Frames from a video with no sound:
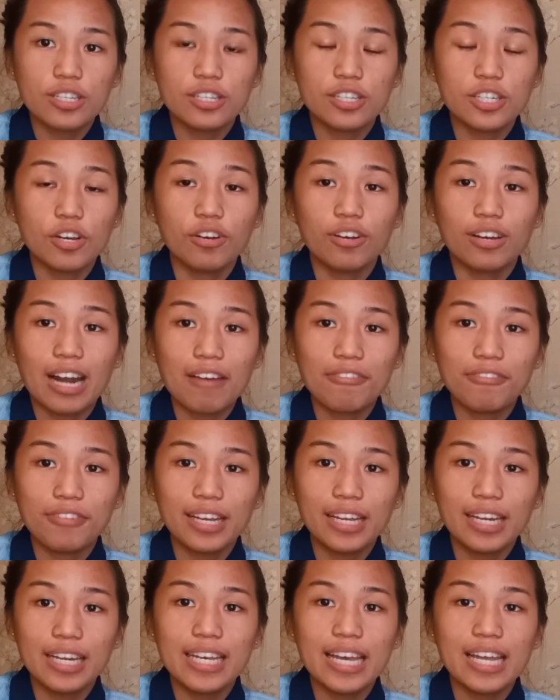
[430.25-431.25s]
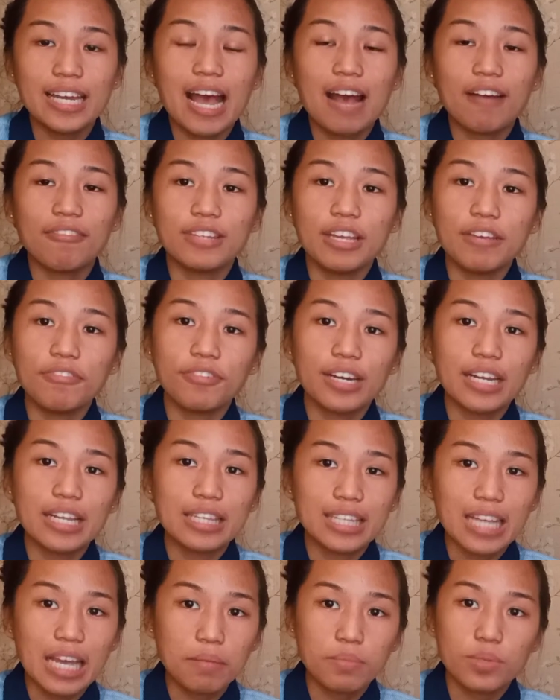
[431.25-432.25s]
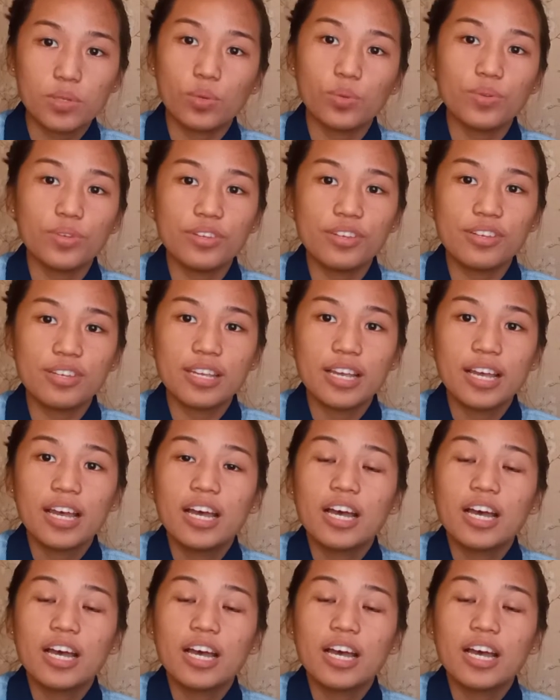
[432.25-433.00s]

geographically and have different time zones,